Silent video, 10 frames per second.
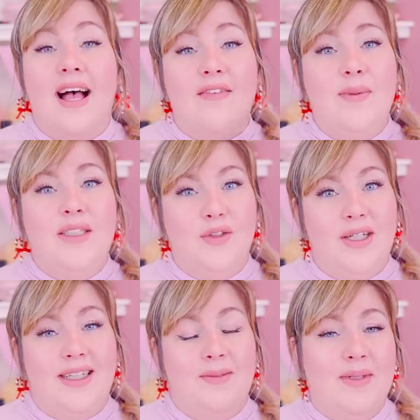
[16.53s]
I've been
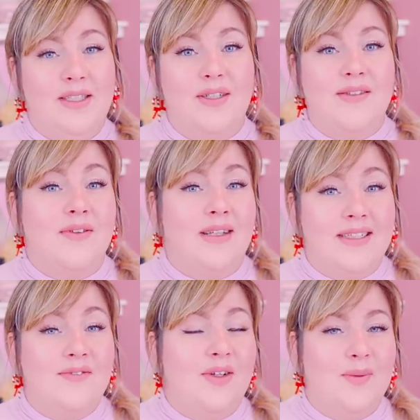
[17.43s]
trailing Pinterest for the
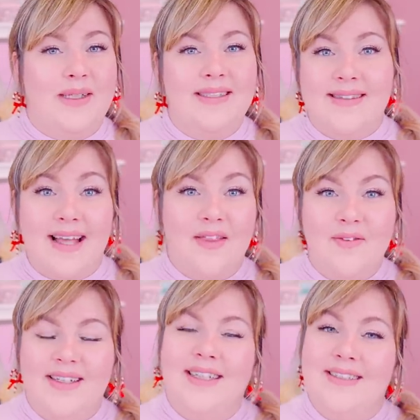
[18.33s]
last few weeks,
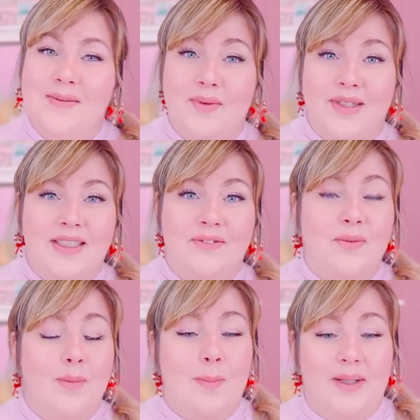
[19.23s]
gathering inspiration
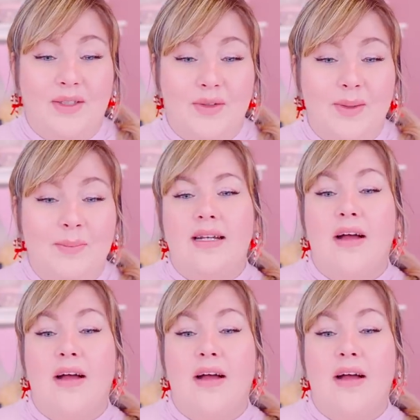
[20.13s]
for my bedroom.